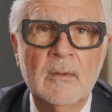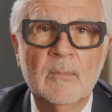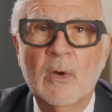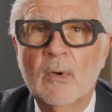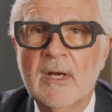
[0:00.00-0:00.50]

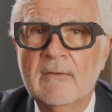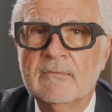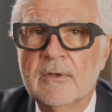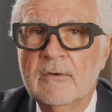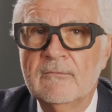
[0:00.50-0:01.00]
But what I've
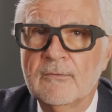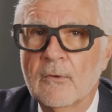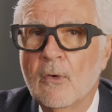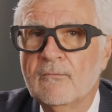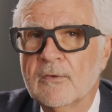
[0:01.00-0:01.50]
learned
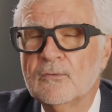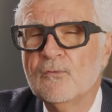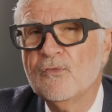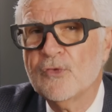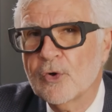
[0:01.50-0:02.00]
for over
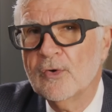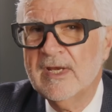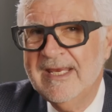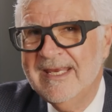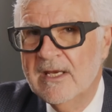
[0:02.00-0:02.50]

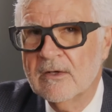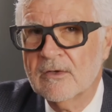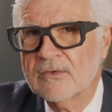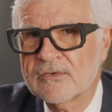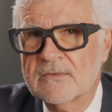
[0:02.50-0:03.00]
30
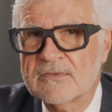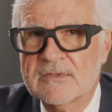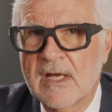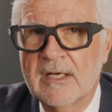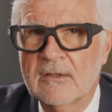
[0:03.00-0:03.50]
years of
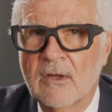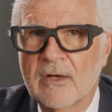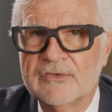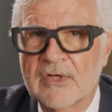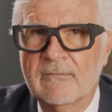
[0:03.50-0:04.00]
studying
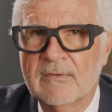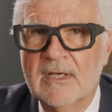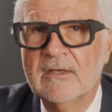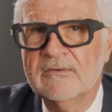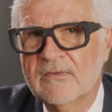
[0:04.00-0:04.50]

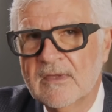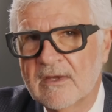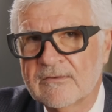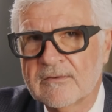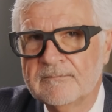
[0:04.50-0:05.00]
longevity is
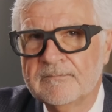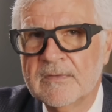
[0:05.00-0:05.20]
this.